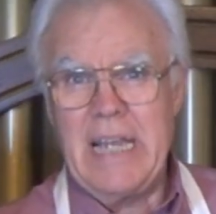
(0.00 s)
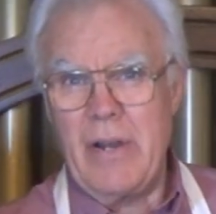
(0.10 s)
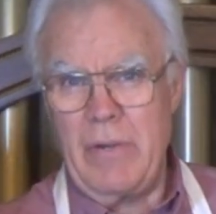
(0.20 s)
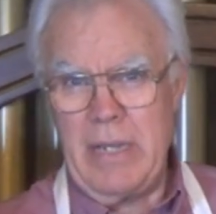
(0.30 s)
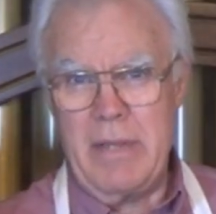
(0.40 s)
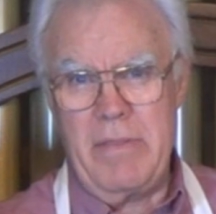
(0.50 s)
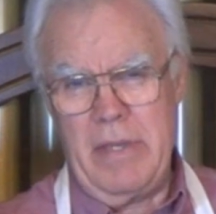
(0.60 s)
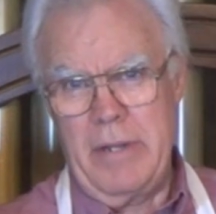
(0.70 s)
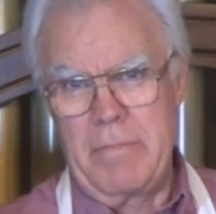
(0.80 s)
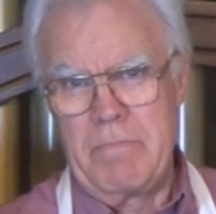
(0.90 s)
area
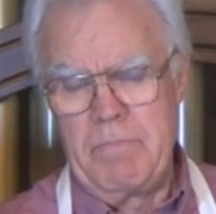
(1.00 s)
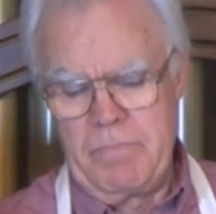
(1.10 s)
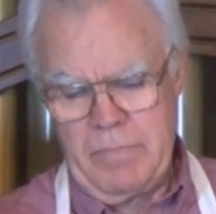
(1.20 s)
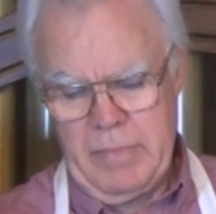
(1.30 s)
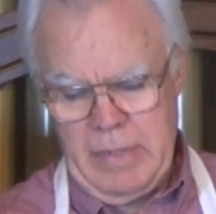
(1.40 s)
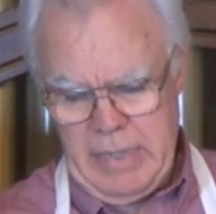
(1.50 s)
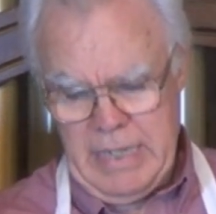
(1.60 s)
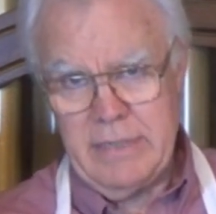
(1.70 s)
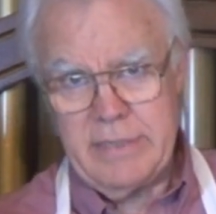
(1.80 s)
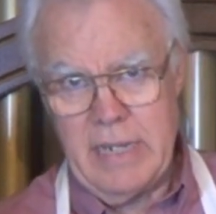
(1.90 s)
there,
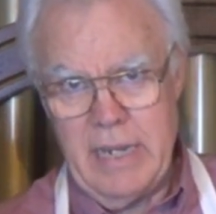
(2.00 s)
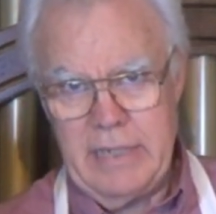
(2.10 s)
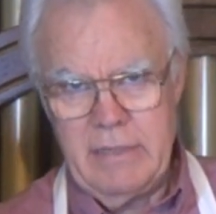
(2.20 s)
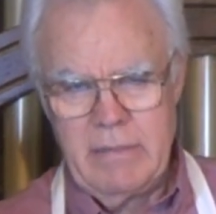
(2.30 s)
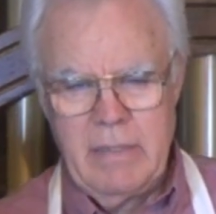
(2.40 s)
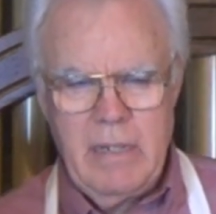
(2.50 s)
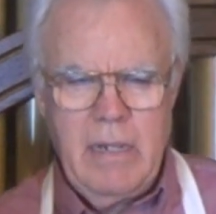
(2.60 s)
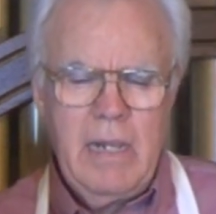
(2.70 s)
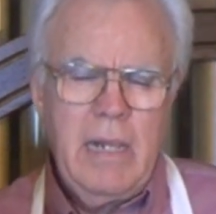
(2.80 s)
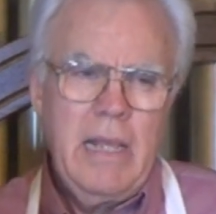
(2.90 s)
inside.
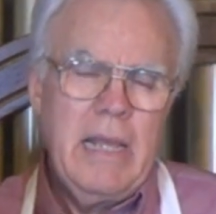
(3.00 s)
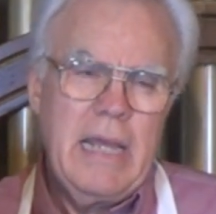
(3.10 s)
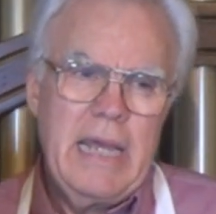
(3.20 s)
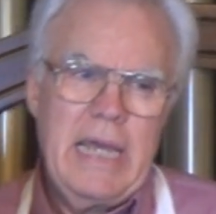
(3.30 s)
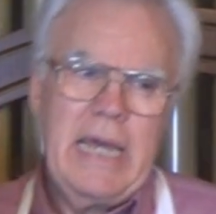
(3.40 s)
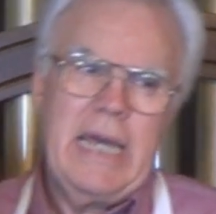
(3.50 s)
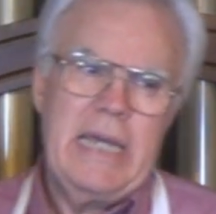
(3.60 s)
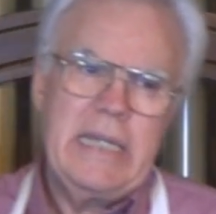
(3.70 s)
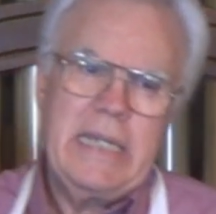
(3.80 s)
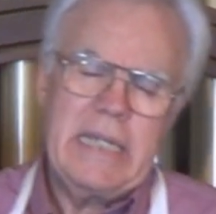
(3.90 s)

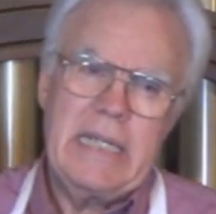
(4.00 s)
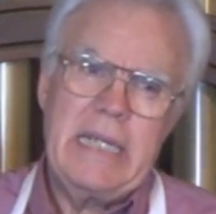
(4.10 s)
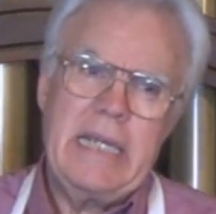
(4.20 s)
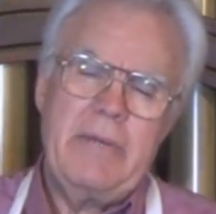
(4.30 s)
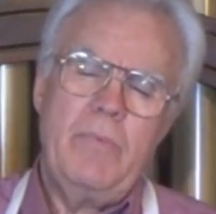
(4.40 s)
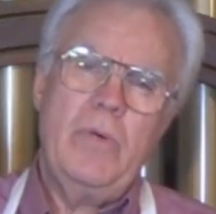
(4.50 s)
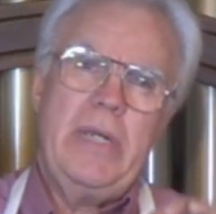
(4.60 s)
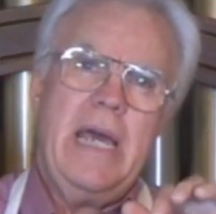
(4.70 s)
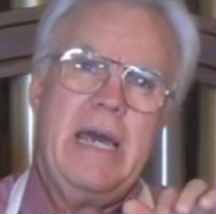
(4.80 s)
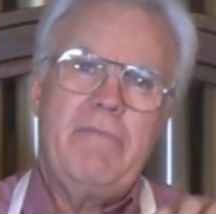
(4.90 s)
And it
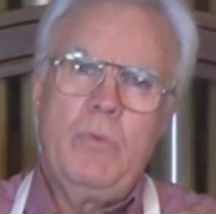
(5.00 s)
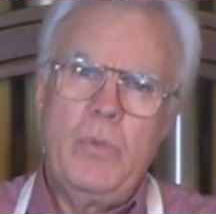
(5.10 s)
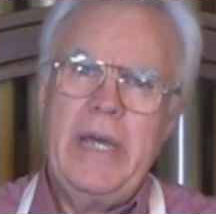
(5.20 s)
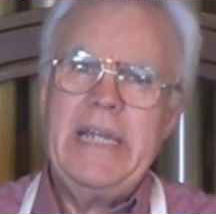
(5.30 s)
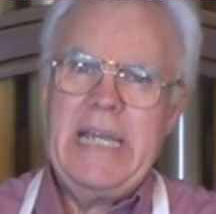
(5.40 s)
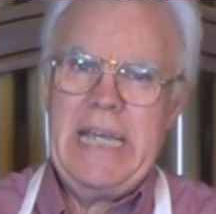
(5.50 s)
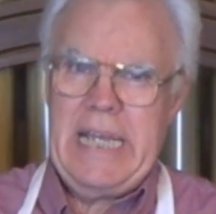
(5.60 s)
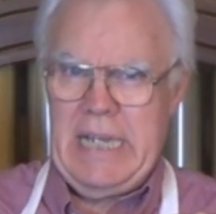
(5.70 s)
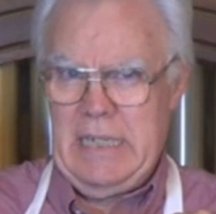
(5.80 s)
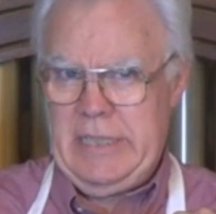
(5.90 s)
would have red
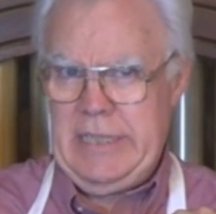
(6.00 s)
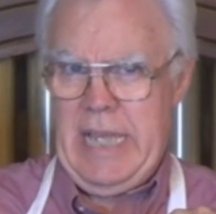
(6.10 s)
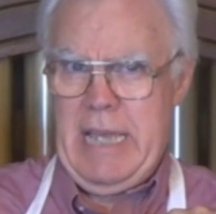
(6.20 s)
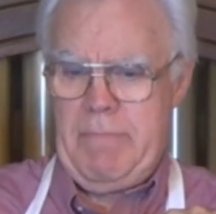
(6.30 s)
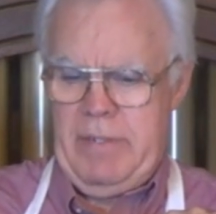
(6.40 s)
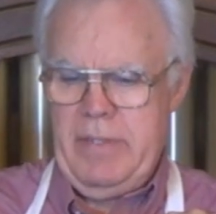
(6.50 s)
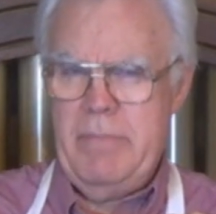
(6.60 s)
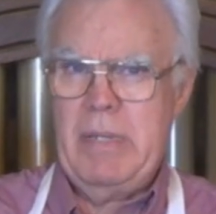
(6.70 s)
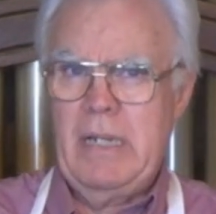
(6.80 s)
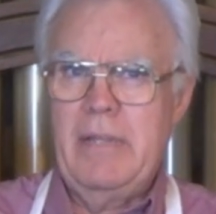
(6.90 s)
ink stamped in
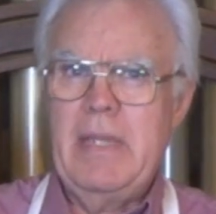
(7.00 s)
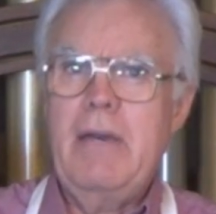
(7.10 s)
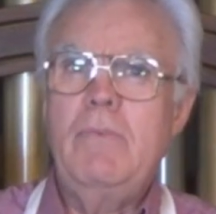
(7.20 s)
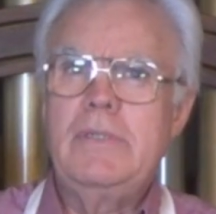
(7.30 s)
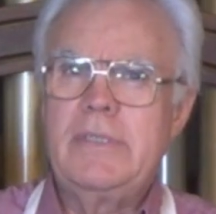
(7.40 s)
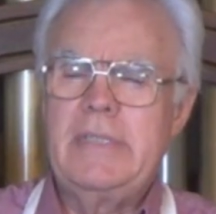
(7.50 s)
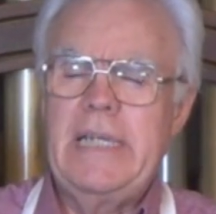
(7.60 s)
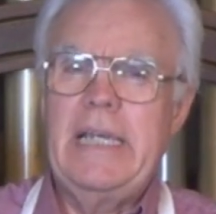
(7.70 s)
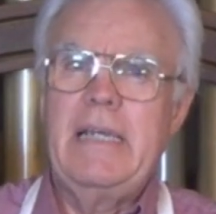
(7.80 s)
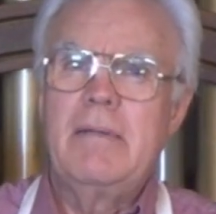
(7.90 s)
the middle, and that was
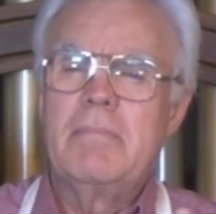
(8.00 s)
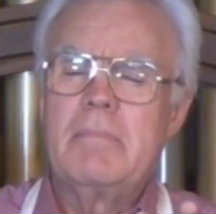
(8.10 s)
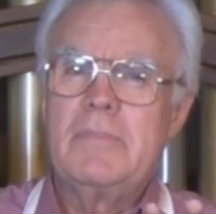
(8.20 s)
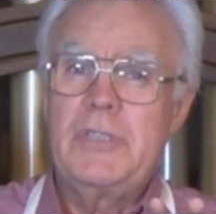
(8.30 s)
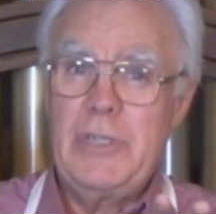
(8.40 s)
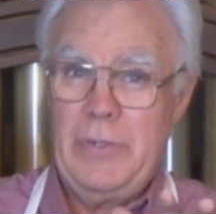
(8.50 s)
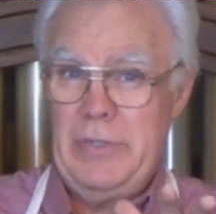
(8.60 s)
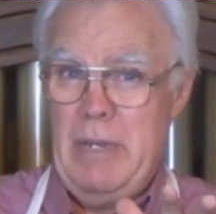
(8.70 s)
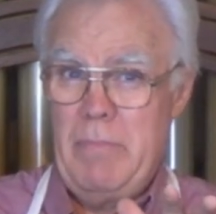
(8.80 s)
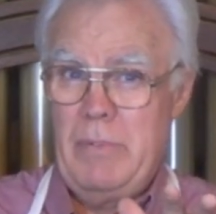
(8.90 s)
the serial
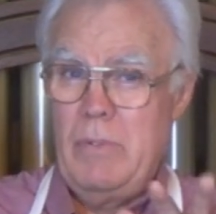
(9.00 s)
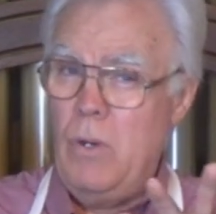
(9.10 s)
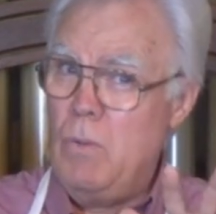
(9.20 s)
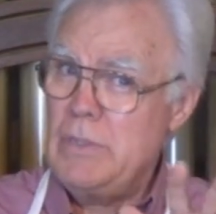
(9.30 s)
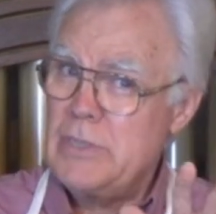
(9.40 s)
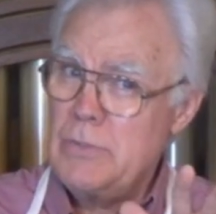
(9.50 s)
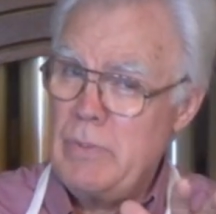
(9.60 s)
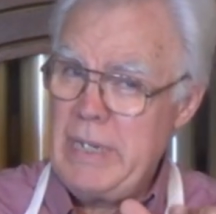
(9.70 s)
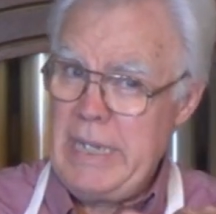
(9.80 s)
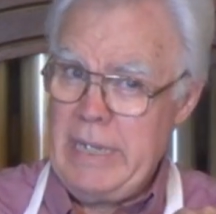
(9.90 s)
number, always in
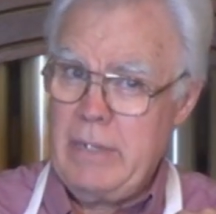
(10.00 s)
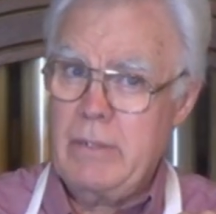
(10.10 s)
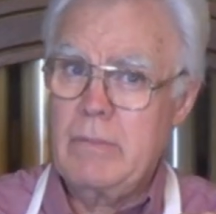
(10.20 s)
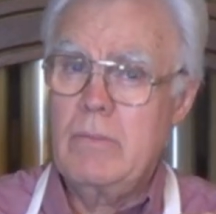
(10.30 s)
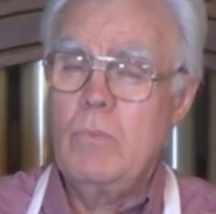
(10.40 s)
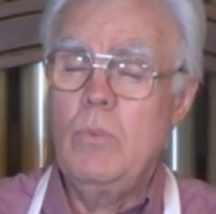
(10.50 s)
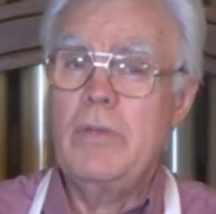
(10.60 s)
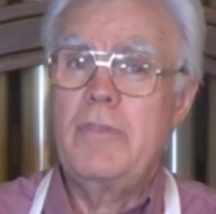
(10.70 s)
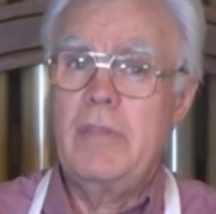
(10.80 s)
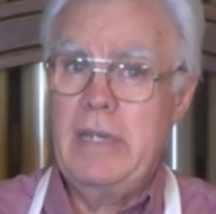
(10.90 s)
red ink
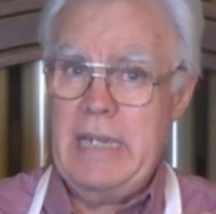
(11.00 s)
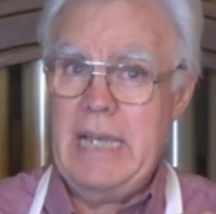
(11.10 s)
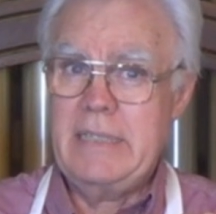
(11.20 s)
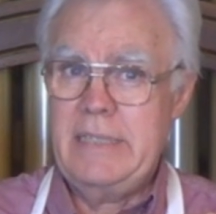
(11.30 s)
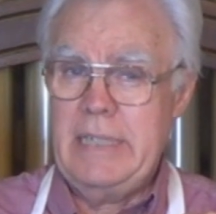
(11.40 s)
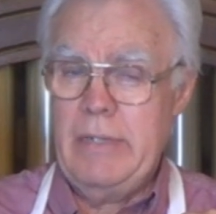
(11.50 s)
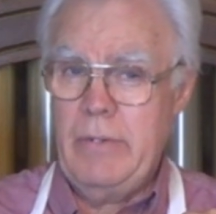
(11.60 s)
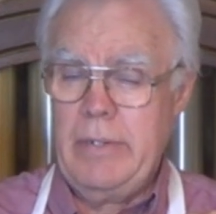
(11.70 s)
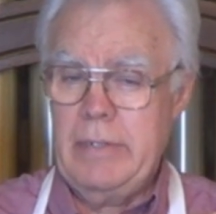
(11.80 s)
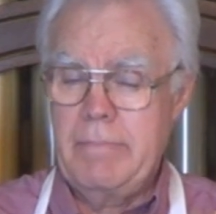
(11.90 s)
with an Estey
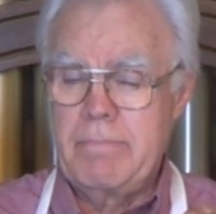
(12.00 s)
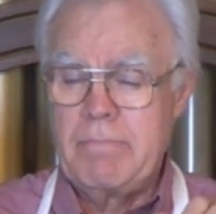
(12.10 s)
organ.